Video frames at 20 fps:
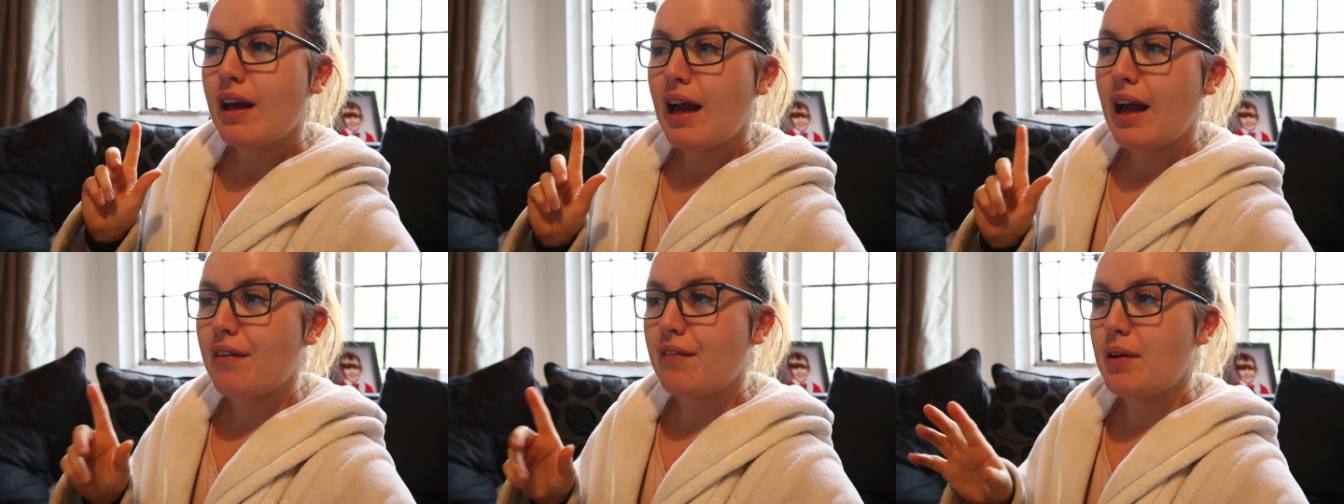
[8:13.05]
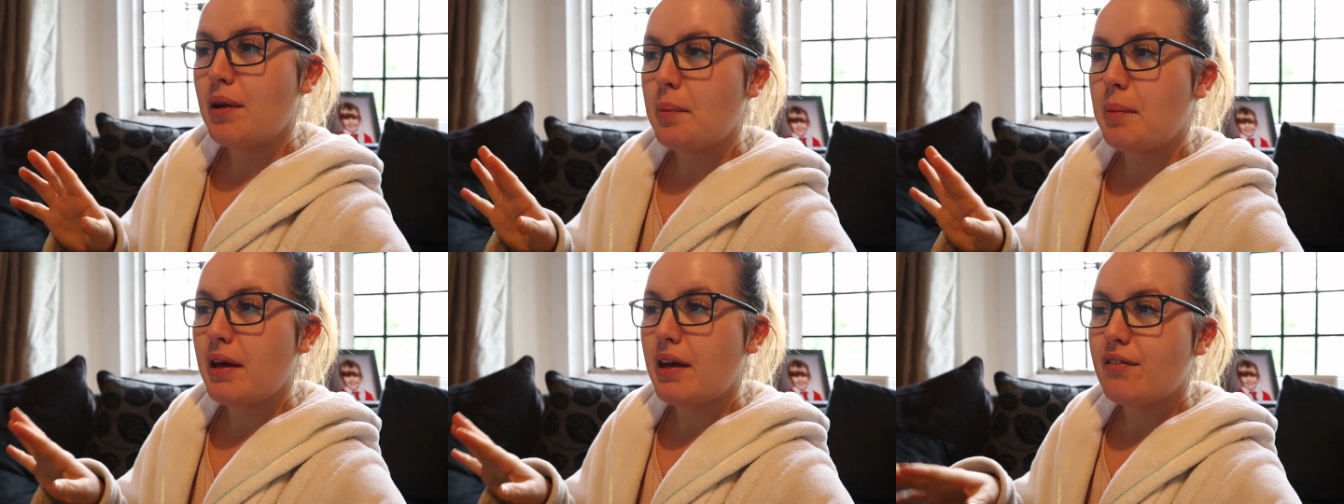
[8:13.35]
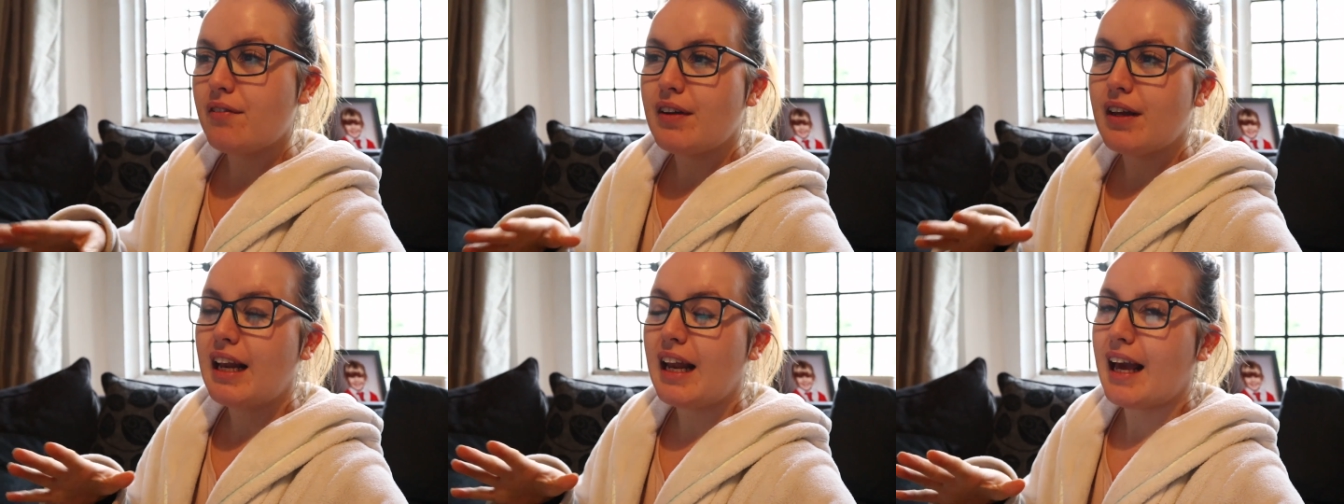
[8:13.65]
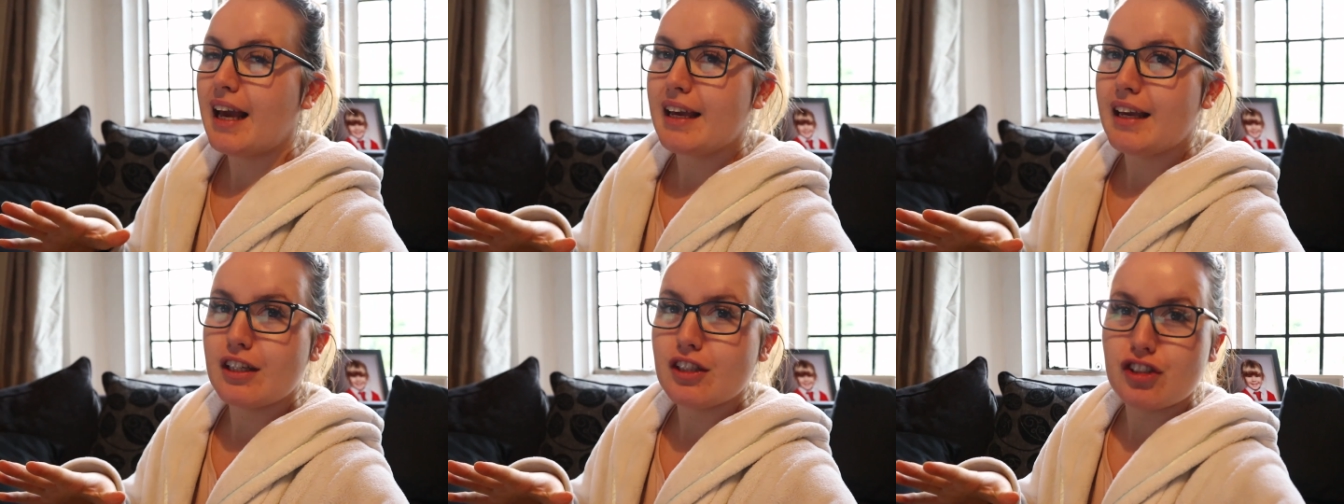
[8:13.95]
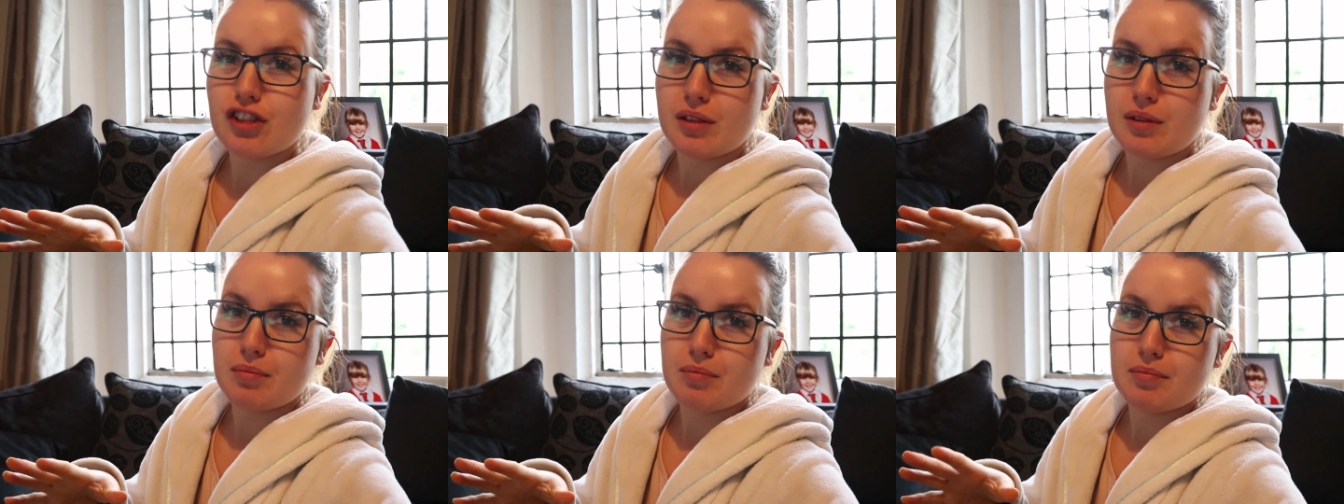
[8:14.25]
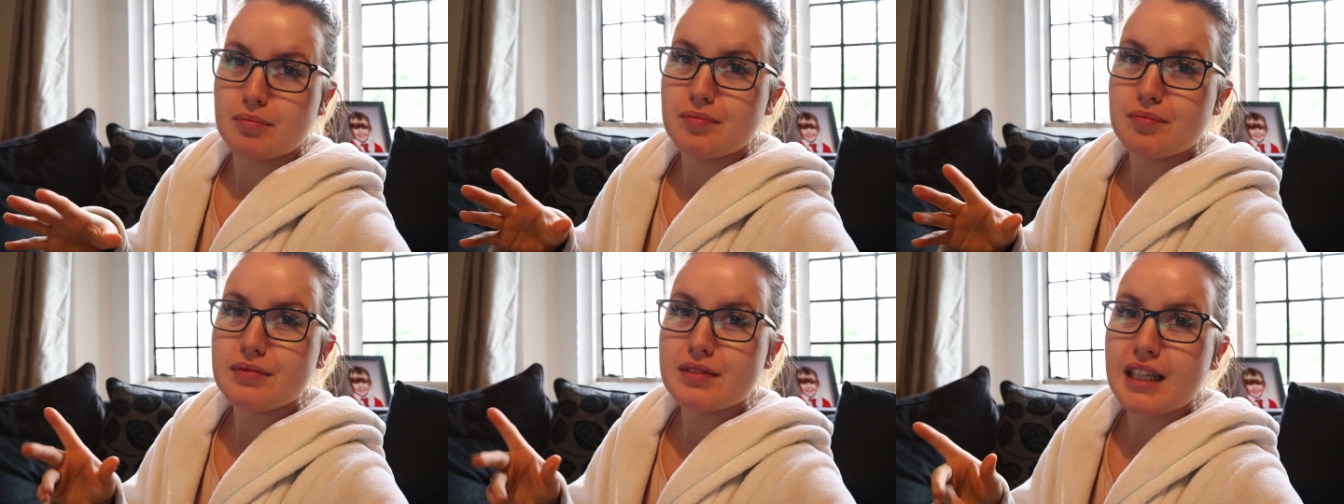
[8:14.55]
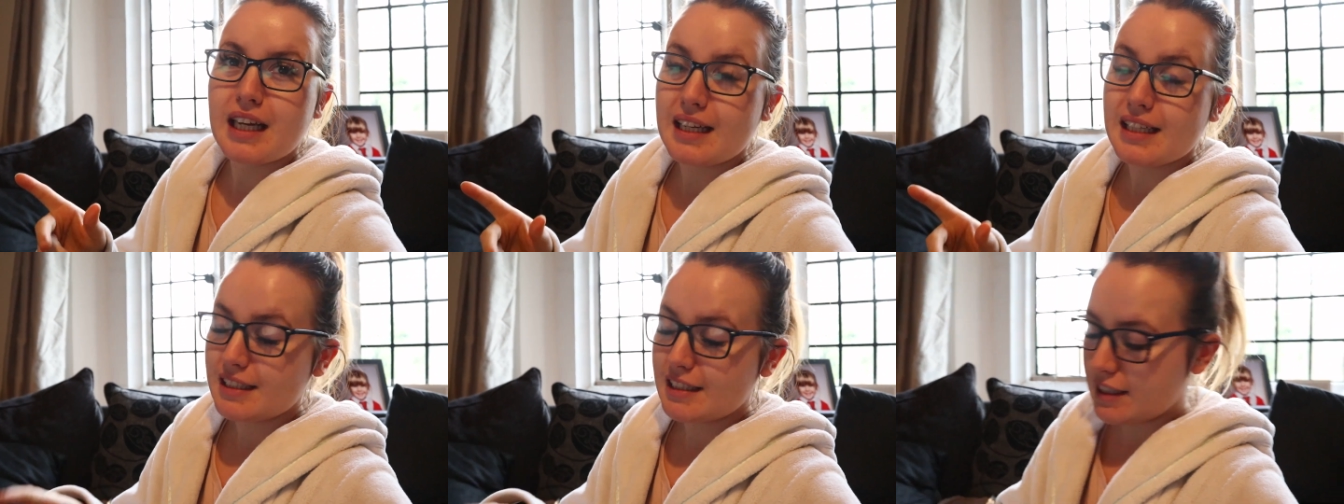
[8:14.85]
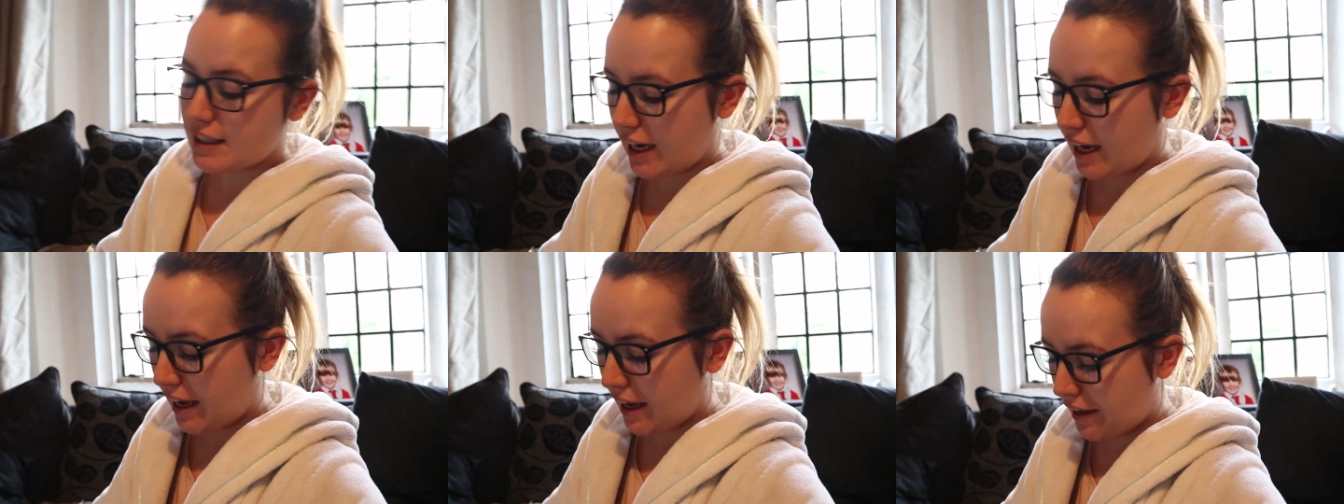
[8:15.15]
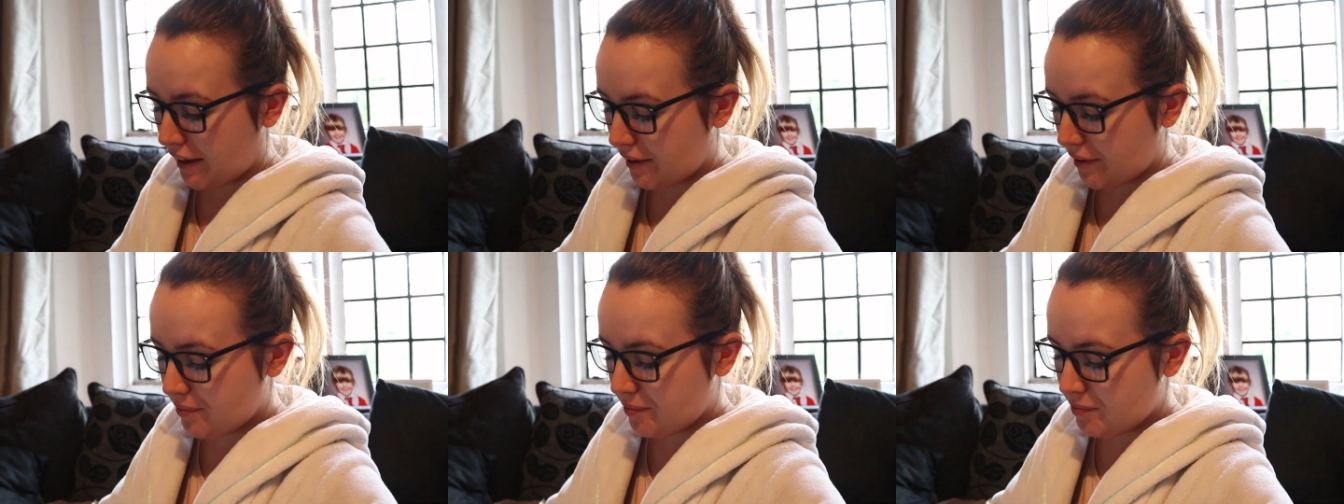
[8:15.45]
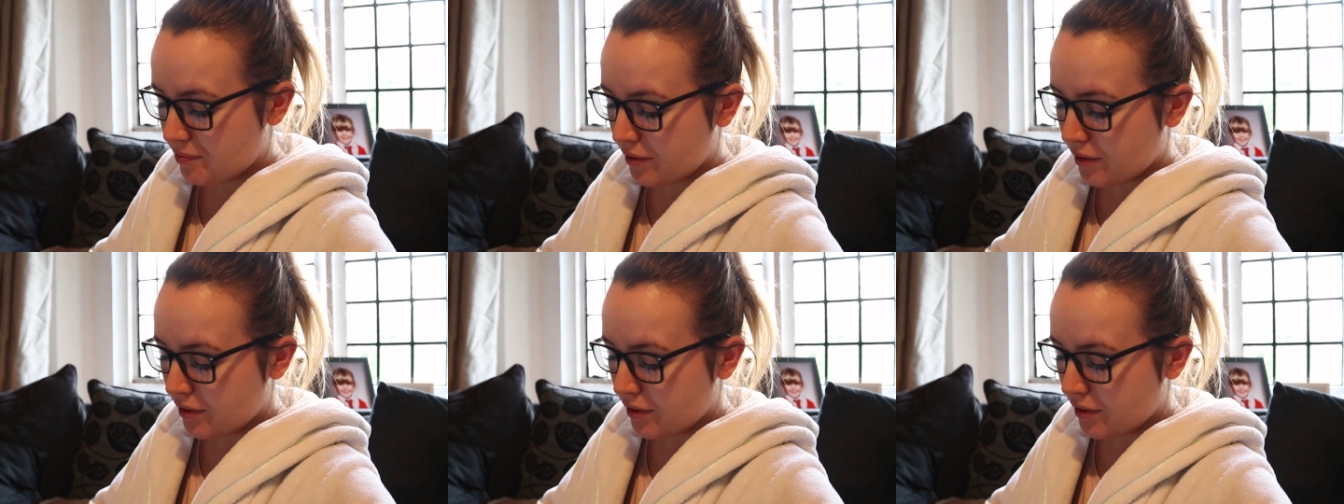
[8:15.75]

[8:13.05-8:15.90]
having a bit of a later gym day today.